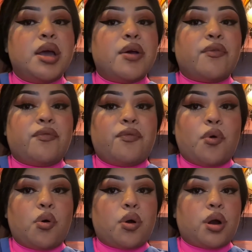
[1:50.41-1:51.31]

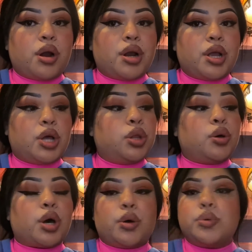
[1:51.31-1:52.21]
for
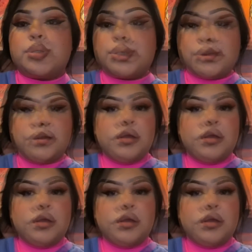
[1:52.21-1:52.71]
glucose.